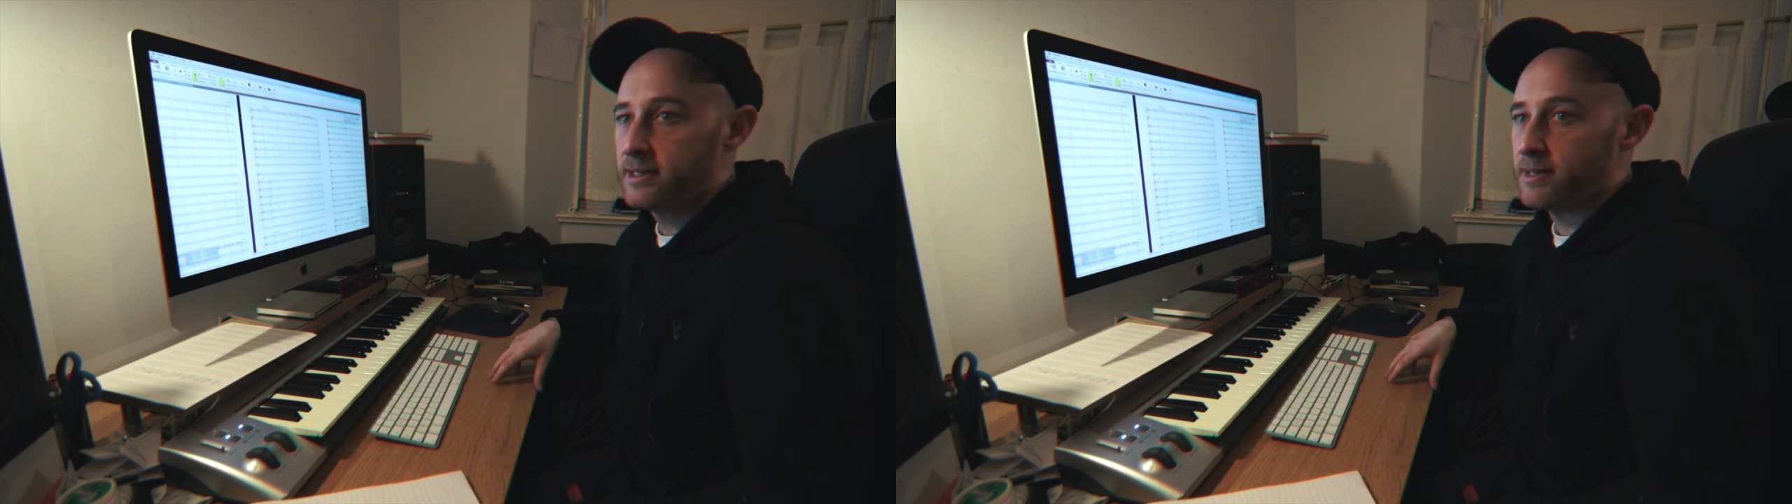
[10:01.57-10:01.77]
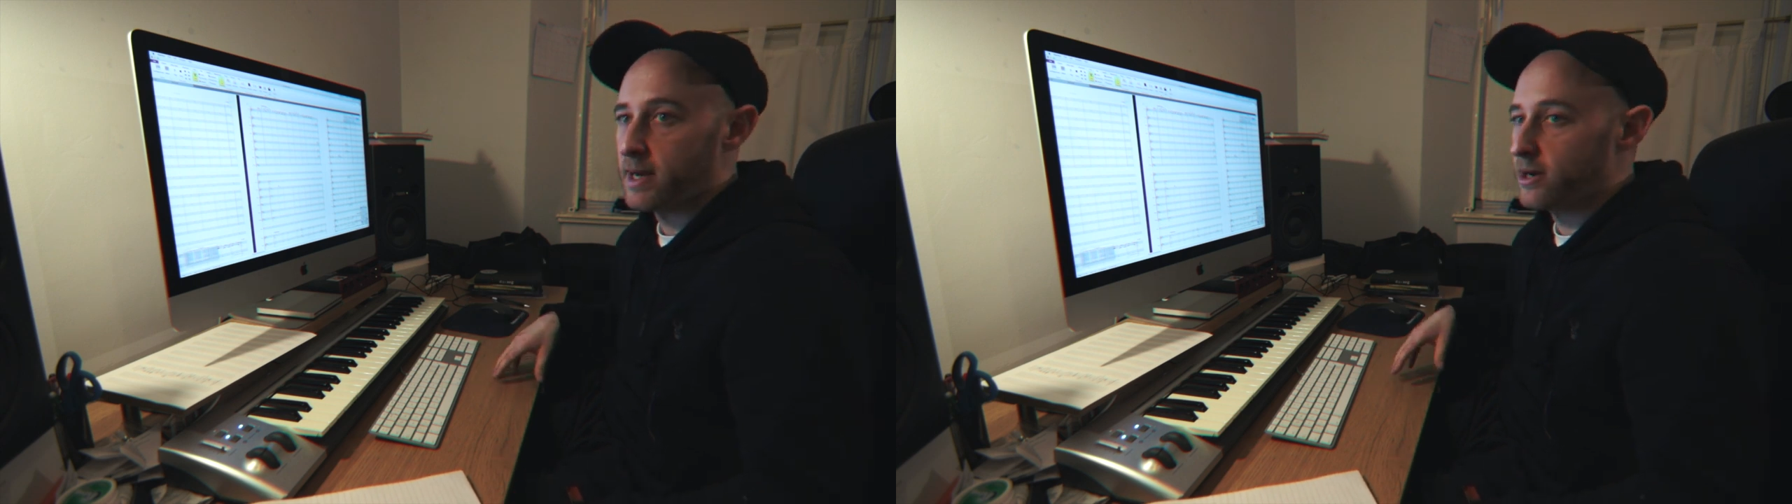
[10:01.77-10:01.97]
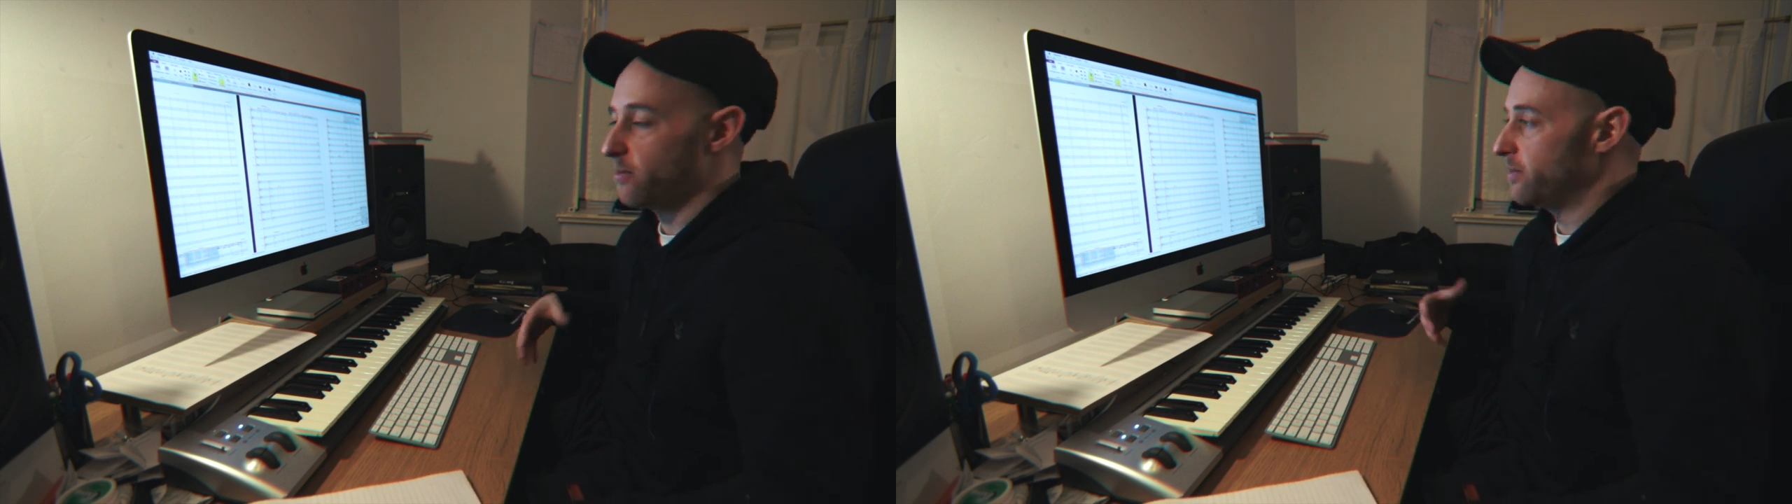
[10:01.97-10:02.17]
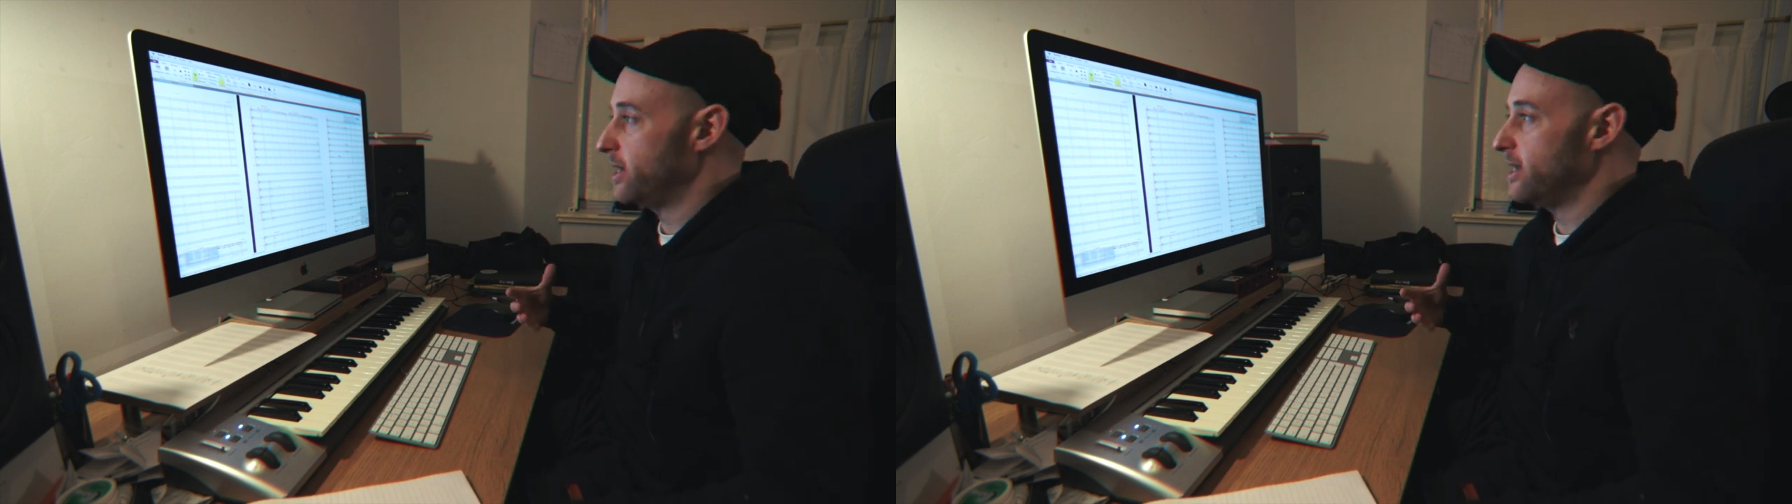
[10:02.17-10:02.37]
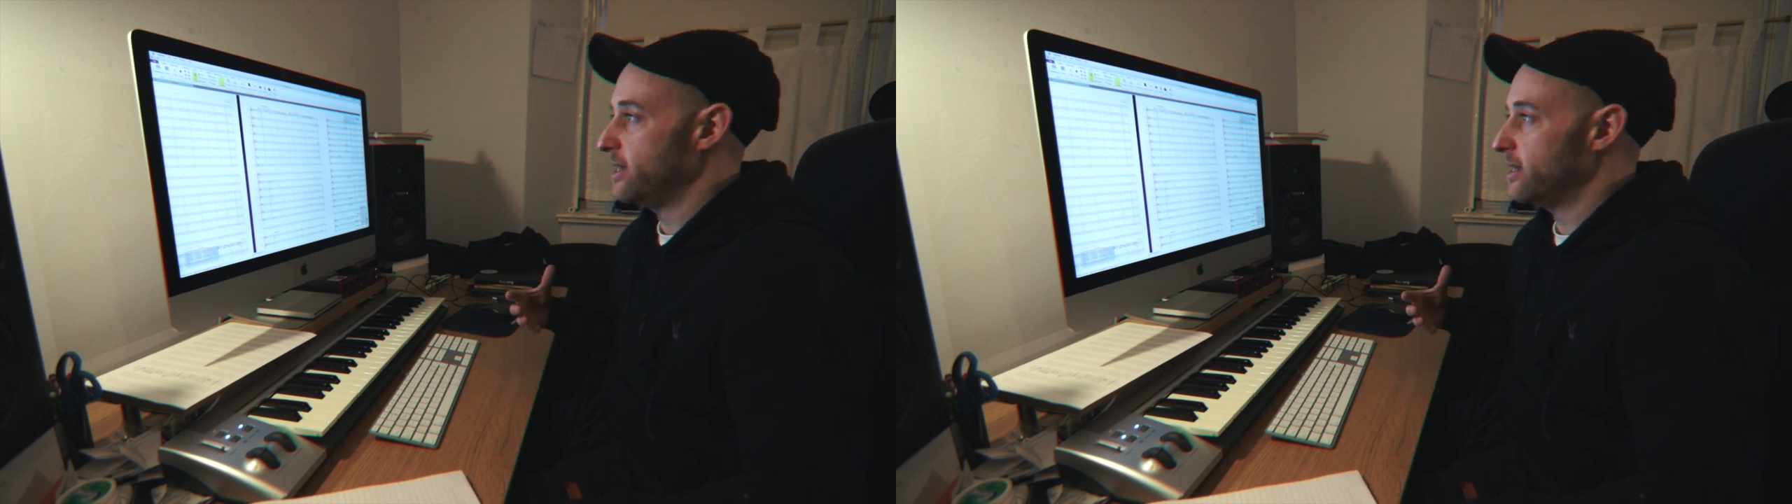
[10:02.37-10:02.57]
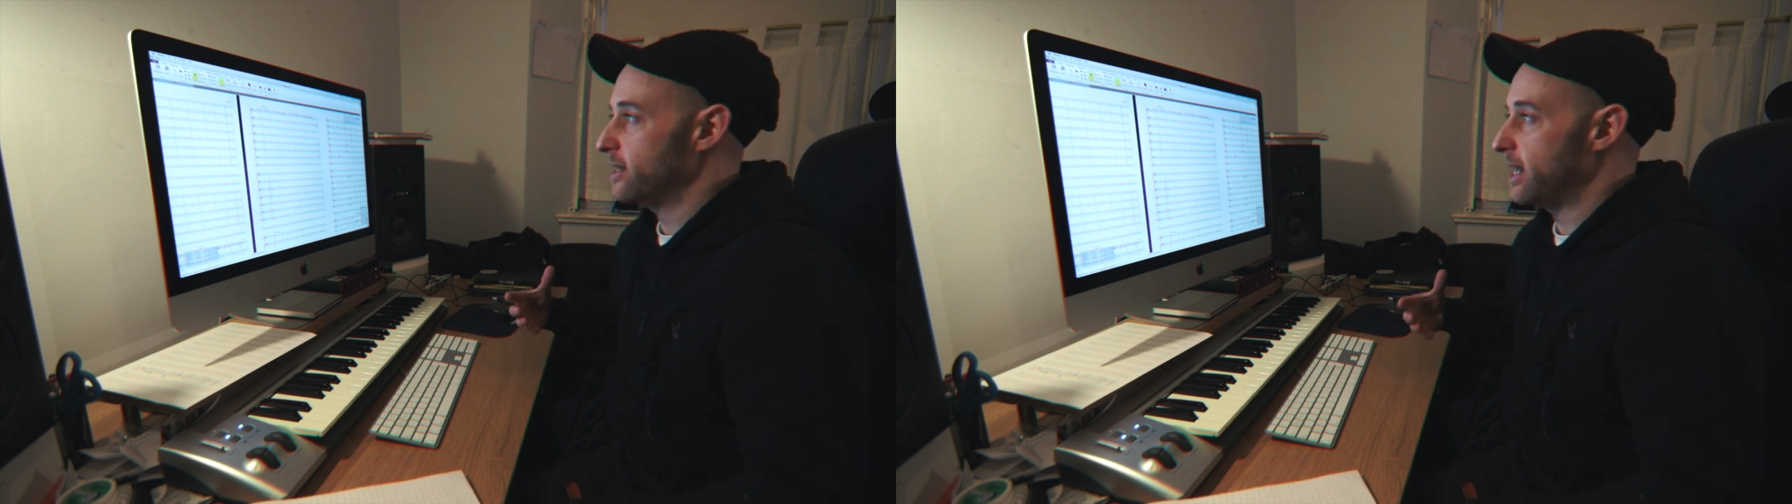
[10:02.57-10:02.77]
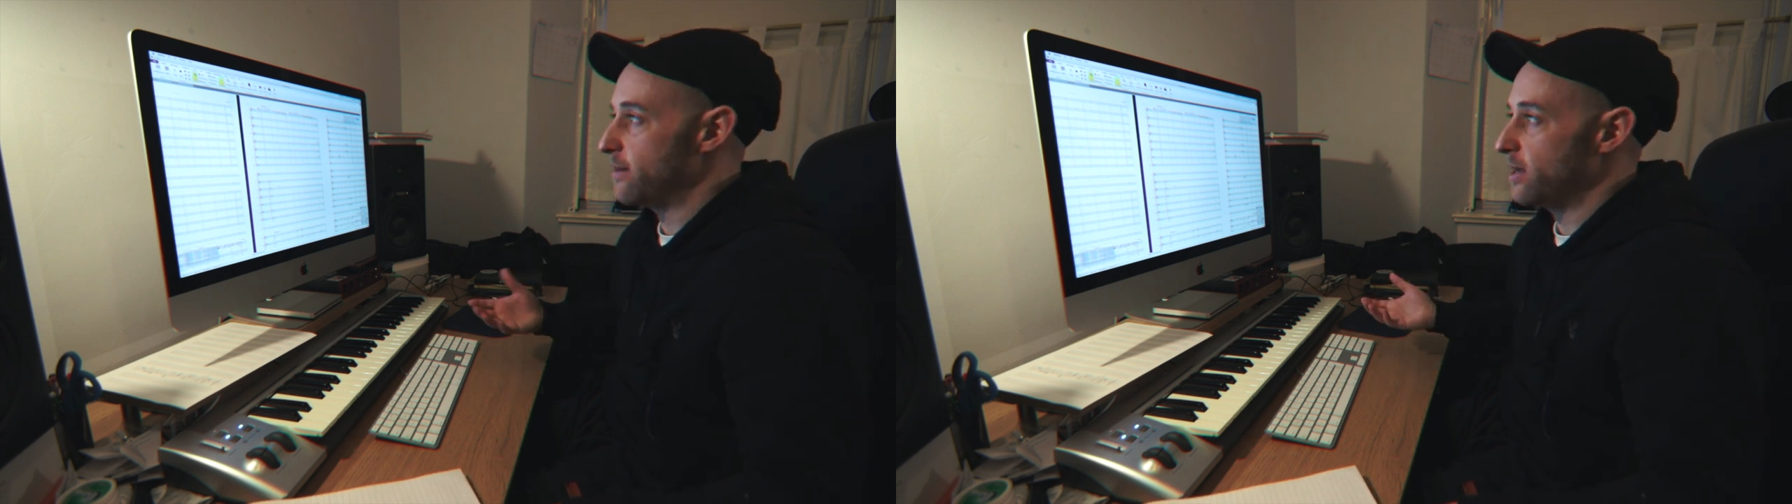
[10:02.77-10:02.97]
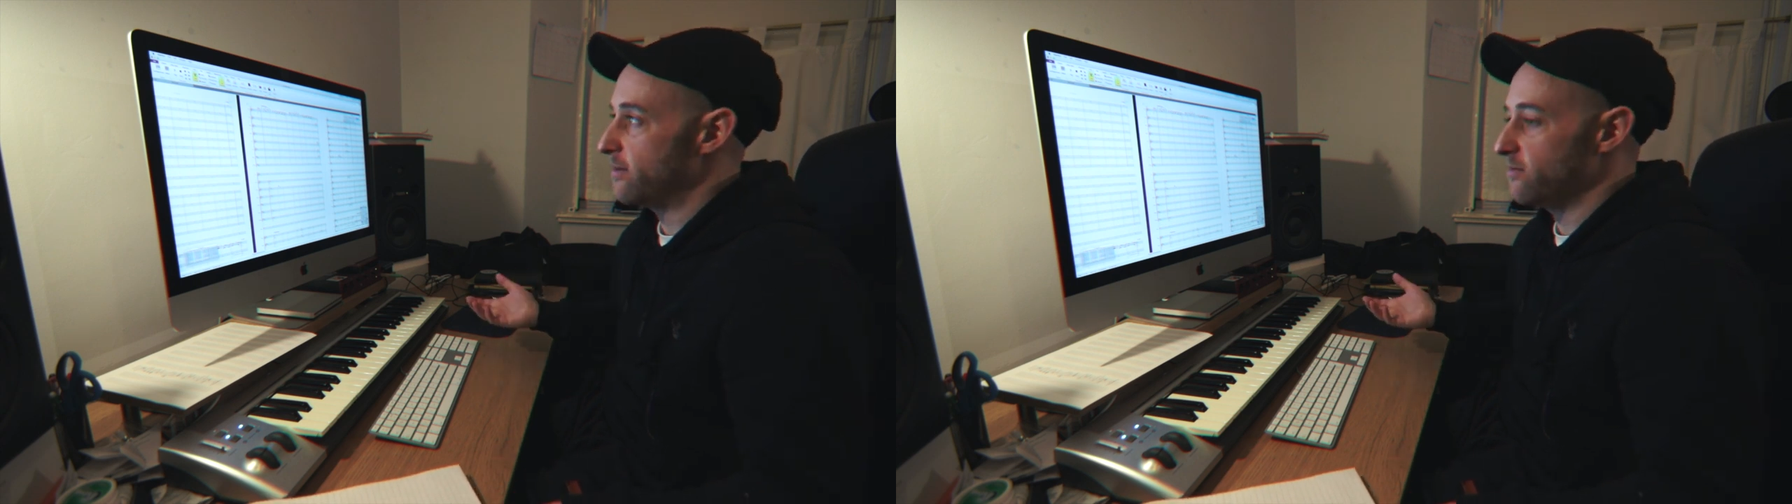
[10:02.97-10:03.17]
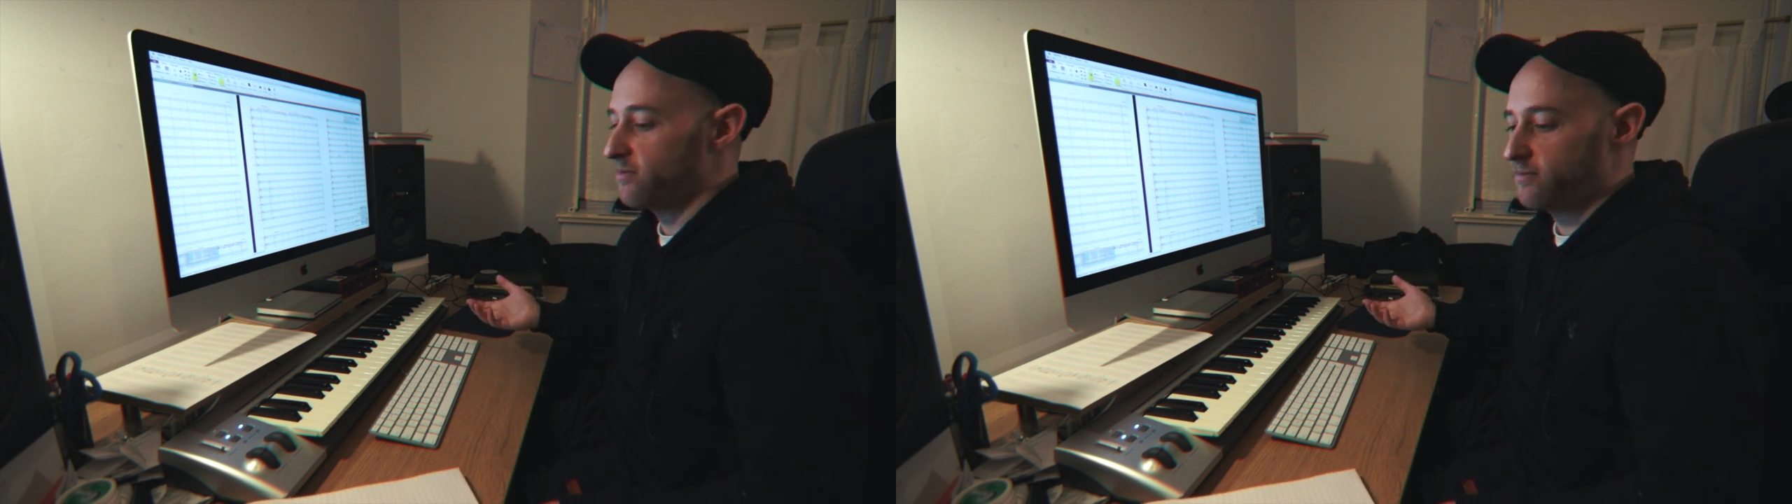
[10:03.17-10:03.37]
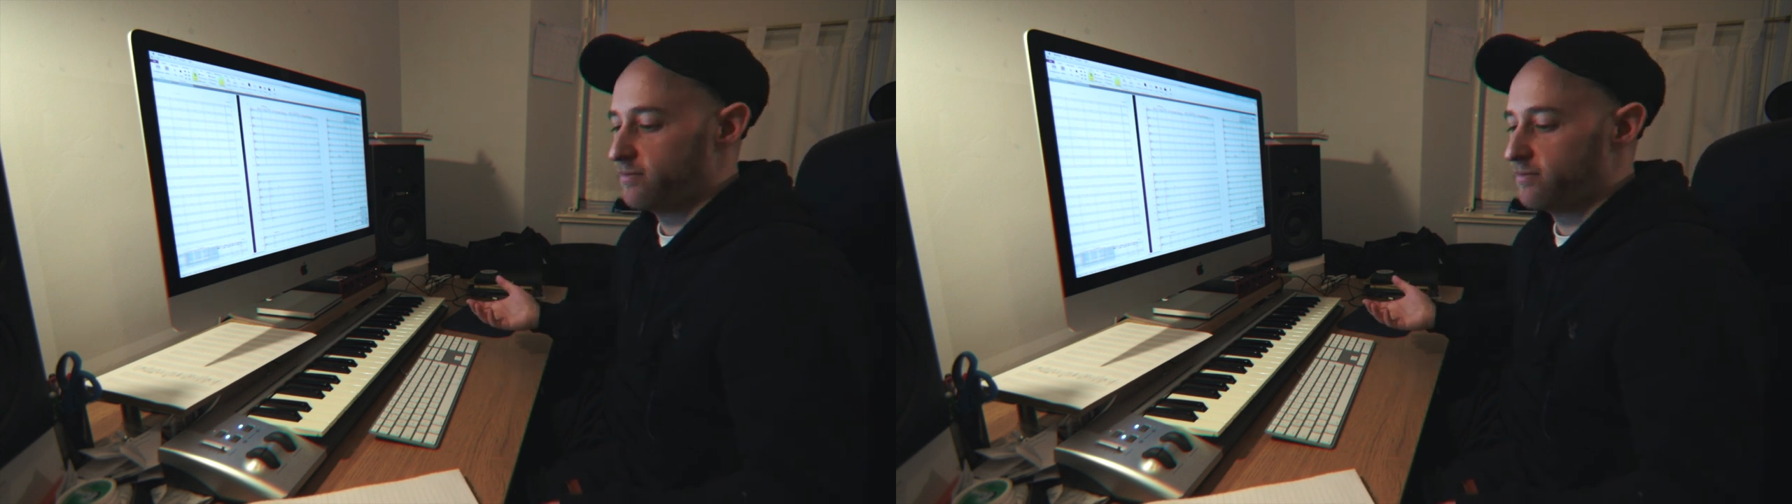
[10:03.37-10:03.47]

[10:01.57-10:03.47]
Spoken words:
There might not be an Eminem,